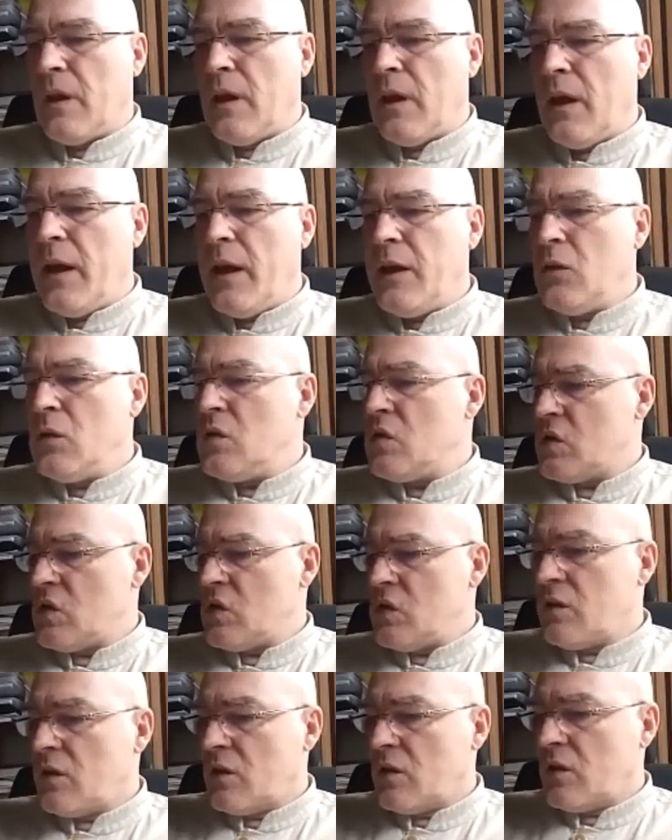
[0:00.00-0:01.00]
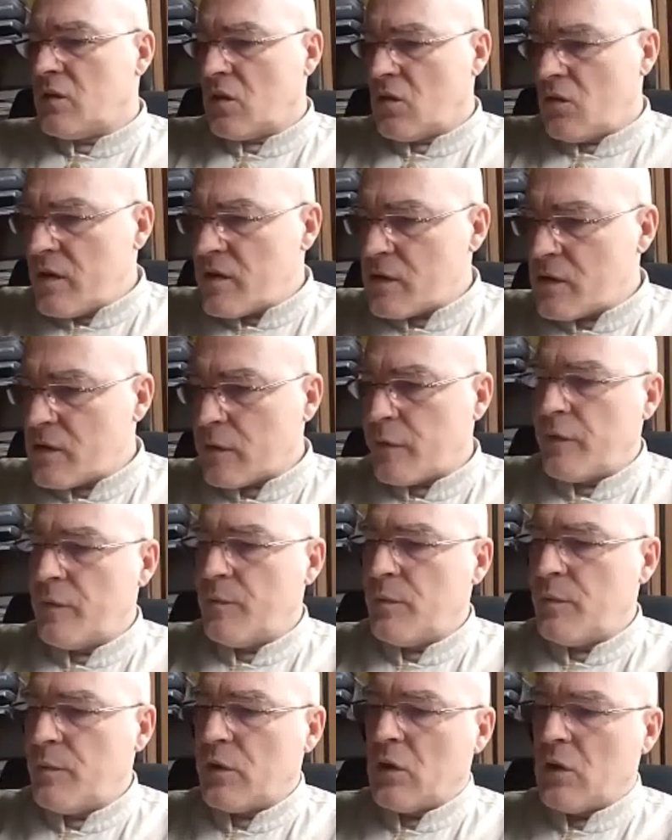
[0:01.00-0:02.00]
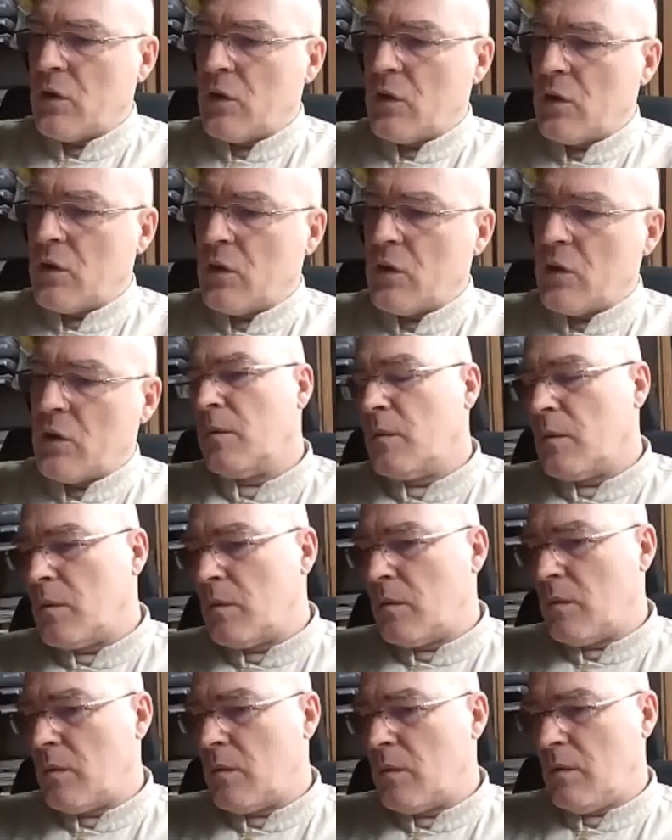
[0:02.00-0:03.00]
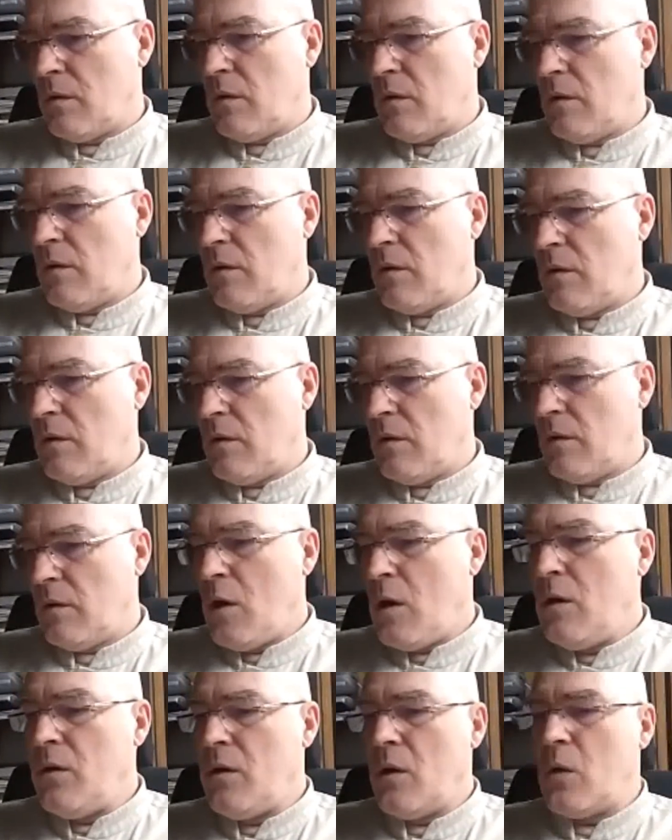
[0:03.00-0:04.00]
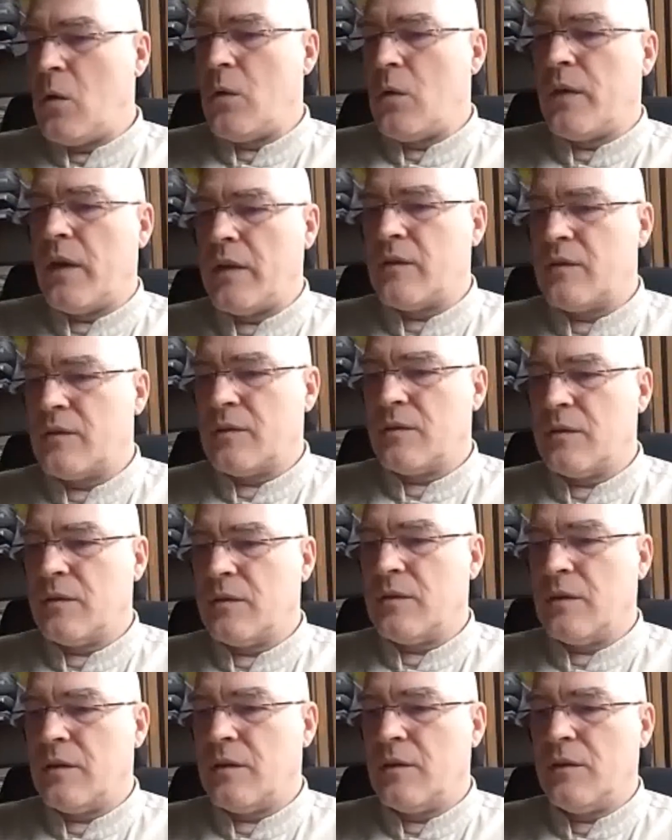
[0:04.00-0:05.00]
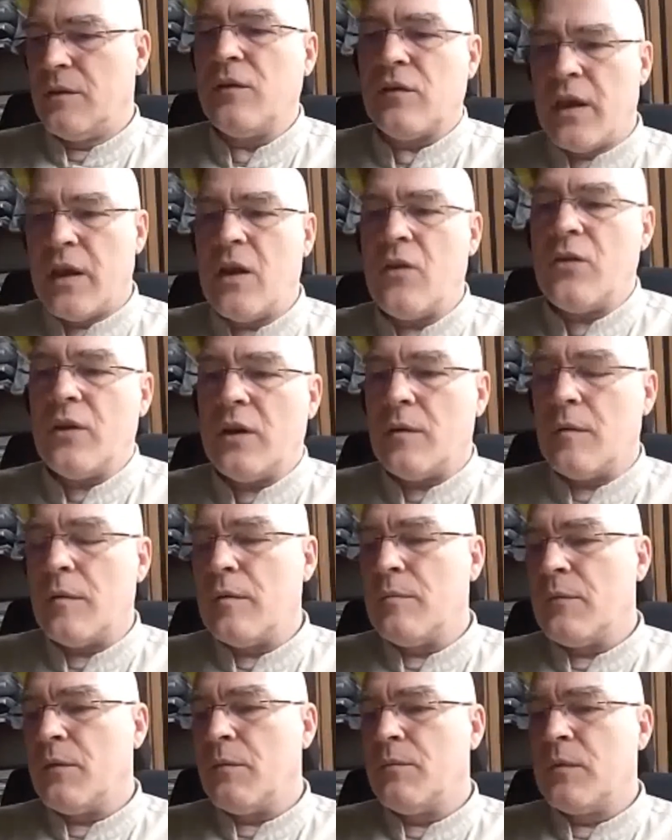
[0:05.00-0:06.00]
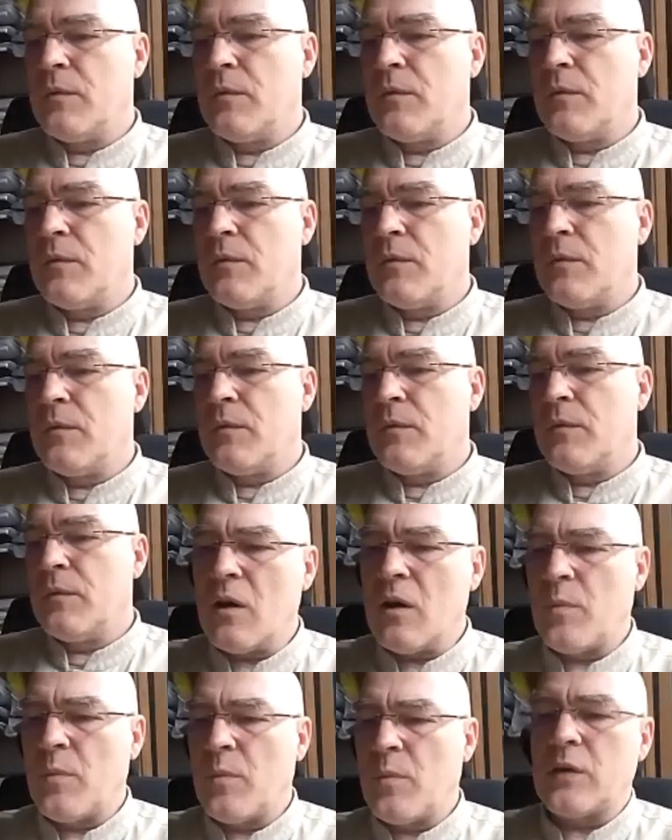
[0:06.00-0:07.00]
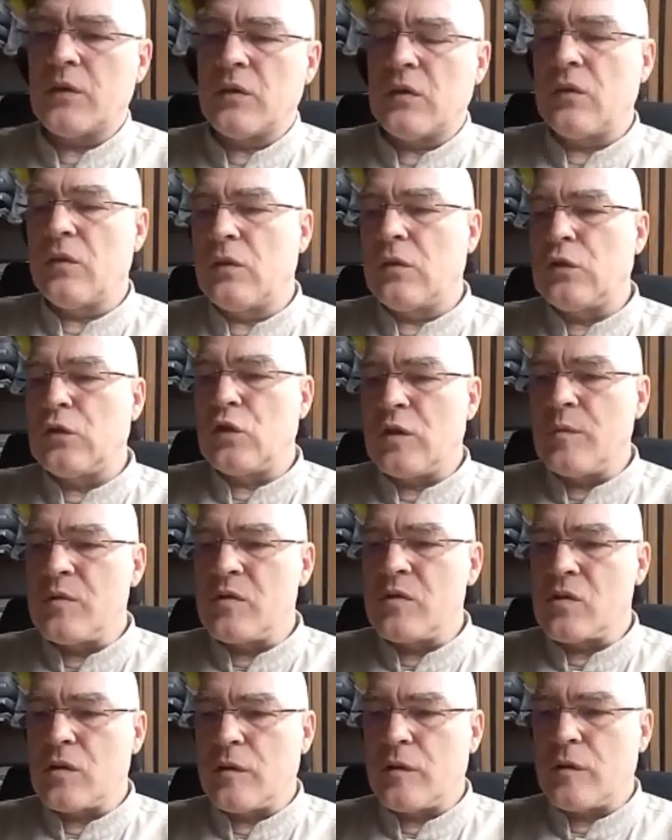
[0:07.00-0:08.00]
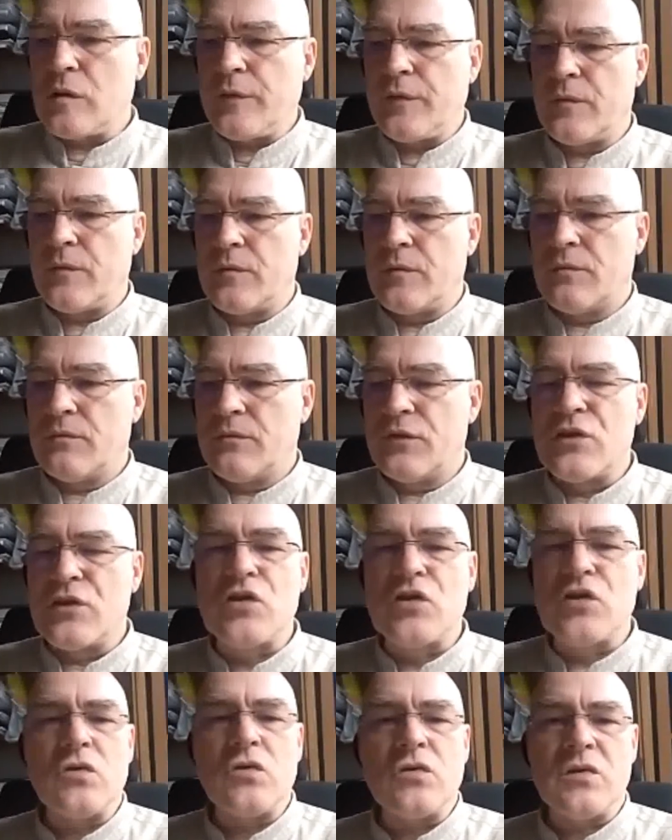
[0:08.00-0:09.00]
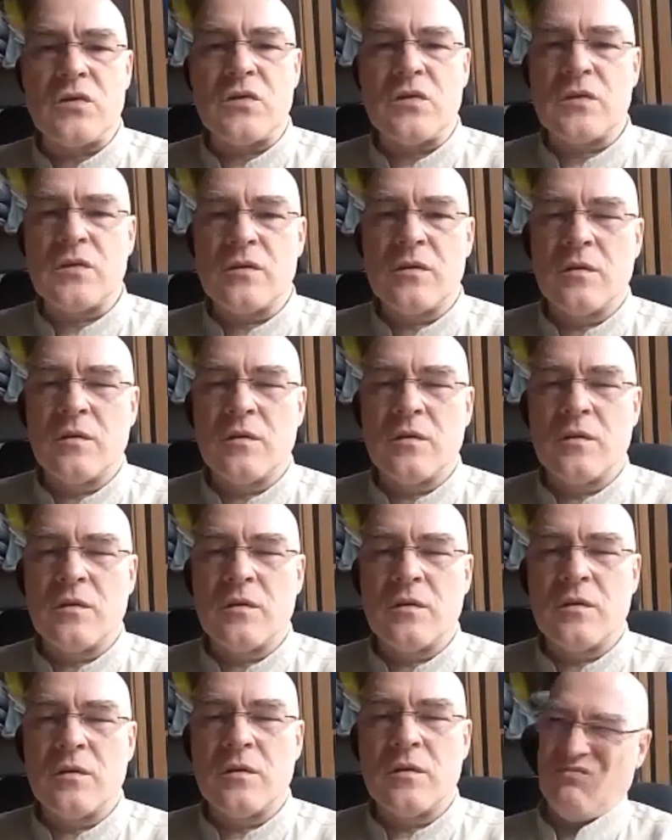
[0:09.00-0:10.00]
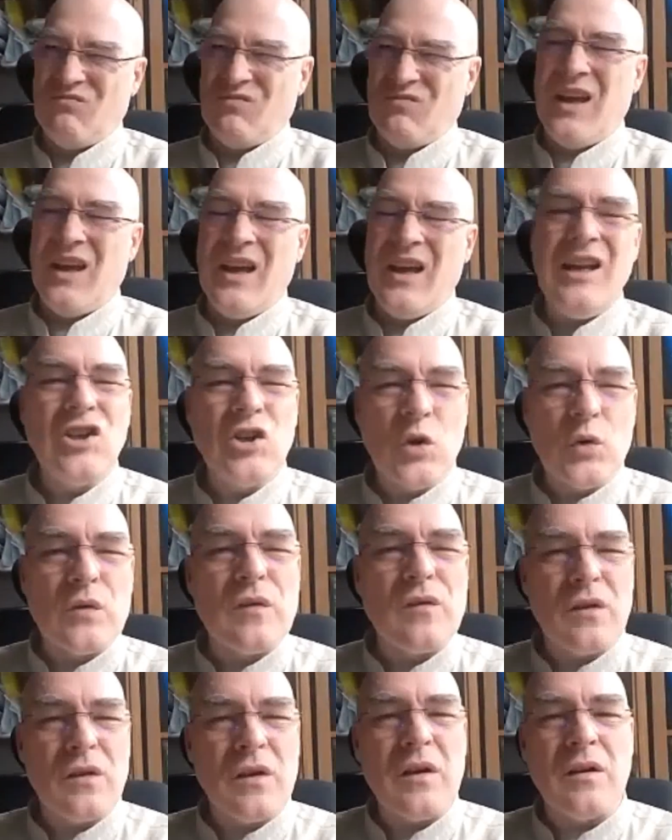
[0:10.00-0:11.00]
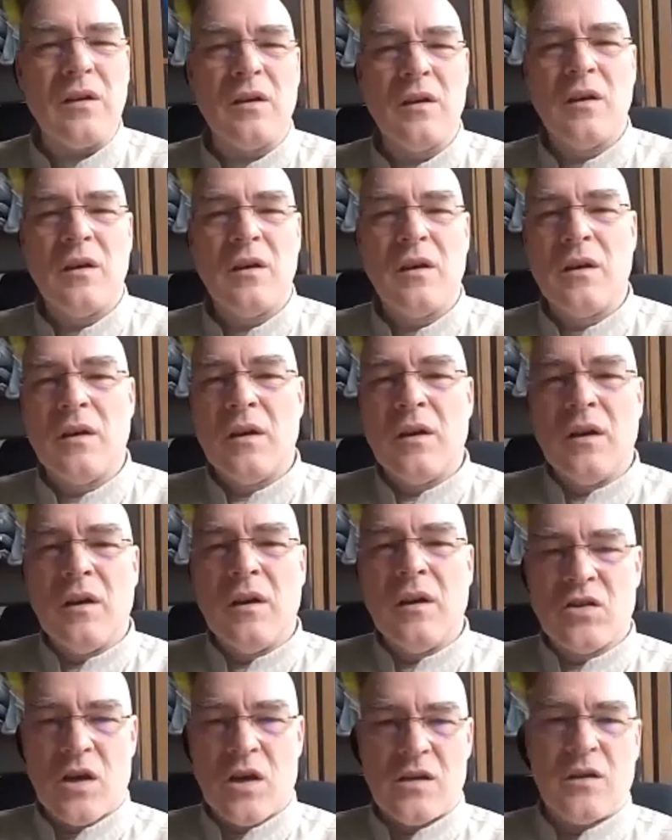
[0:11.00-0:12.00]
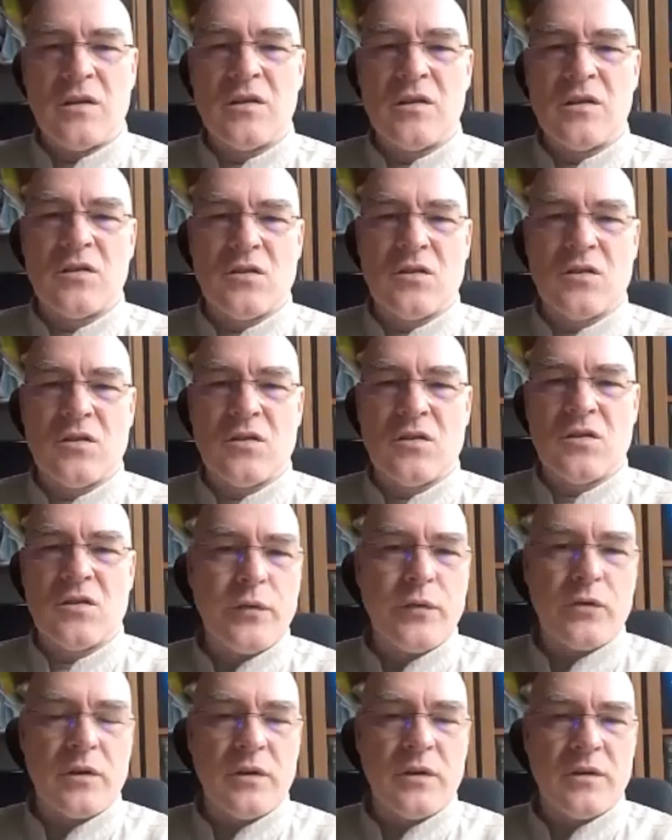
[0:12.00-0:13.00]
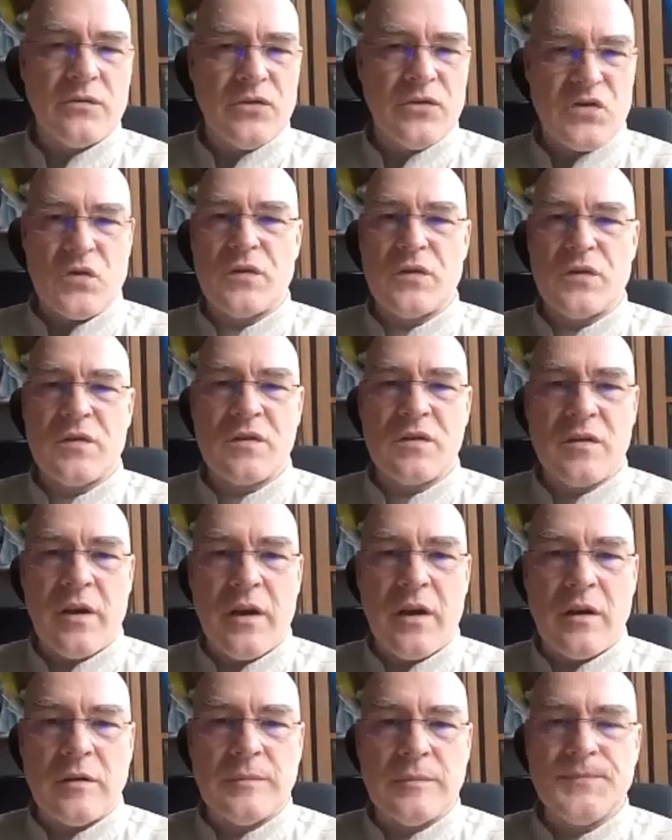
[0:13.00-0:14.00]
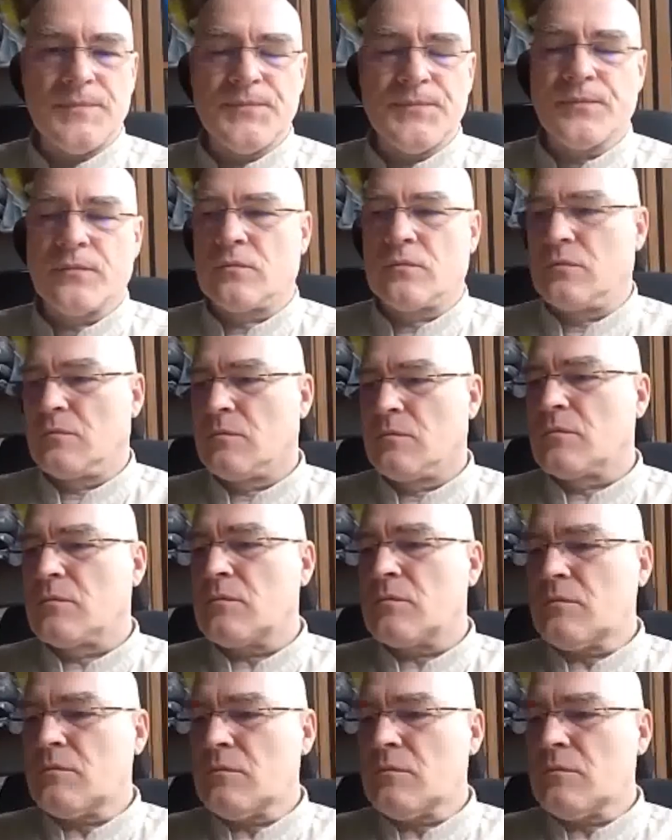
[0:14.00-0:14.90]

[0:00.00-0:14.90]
I don't see it as aggressive, because we all know that this area, and people talk about this in terms of resources. I don't think China's going for resources there.